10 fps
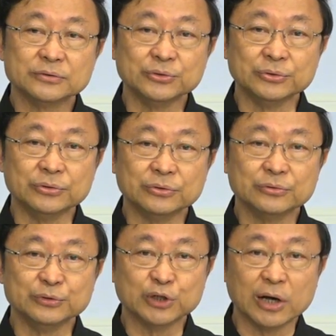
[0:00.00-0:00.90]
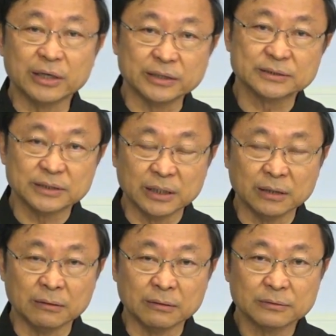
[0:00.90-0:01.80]
to join us
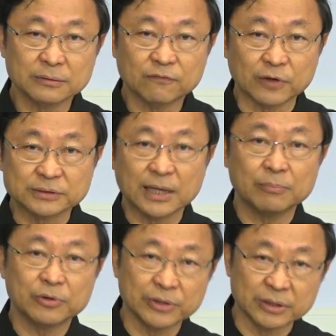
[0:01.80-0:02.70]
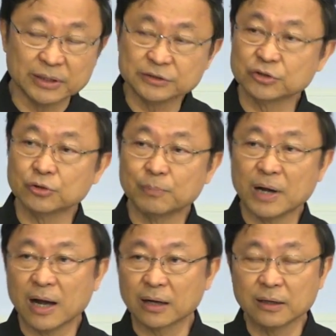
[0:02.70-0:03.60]
in, for example, in Digital
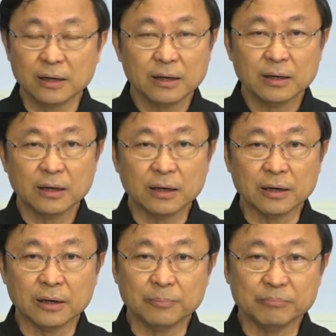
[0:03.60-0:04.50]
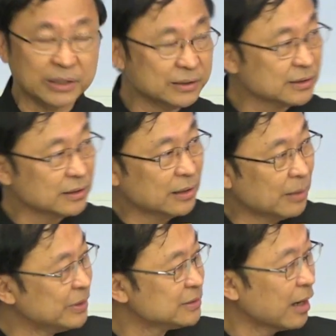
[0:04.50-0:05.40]
Park. Minister
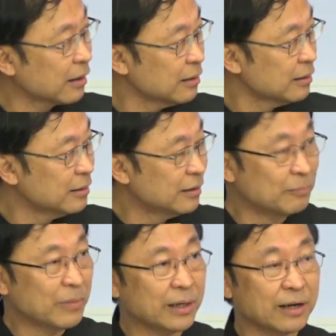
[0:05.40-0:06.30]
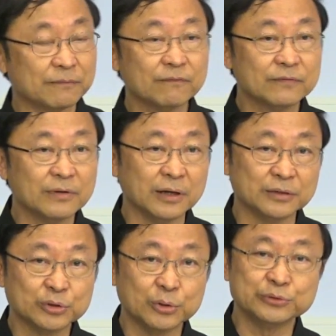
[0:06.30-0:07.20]
Apisak might have
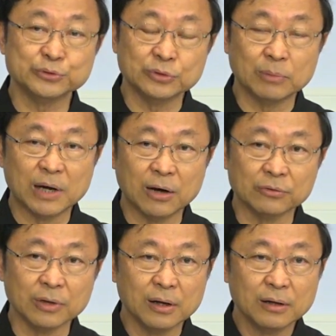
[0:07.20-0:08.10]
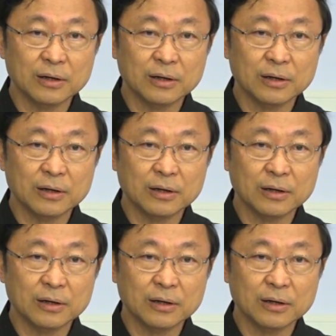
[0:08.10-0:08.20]
told you about